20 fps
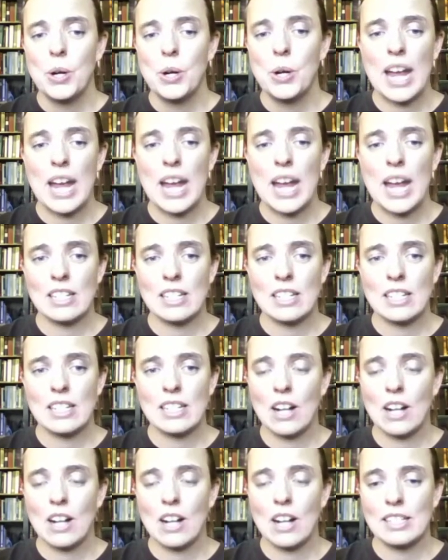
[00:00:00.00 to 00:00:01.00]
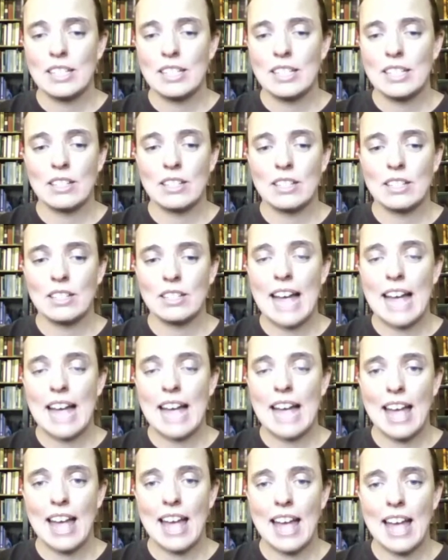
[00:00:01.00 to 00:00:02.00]
way to start this
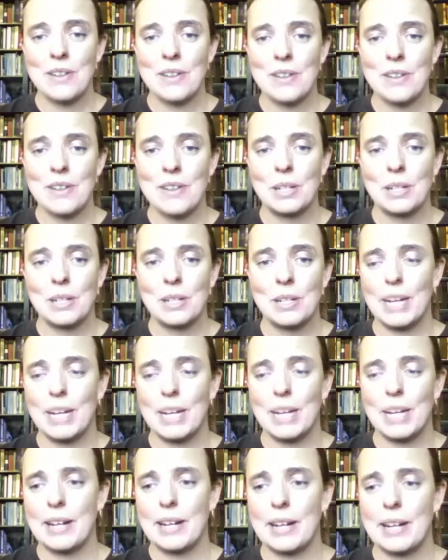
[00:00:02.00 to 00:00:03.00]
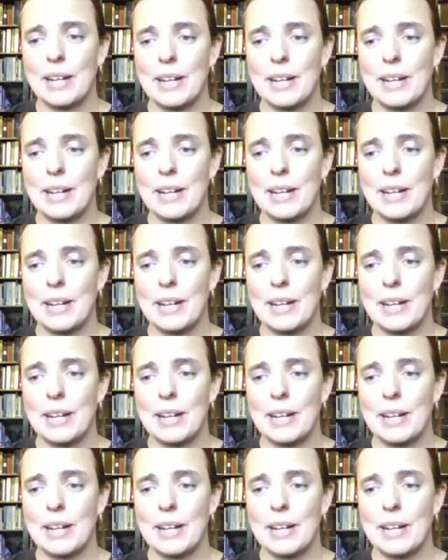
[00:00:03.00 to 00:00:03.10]
class out, but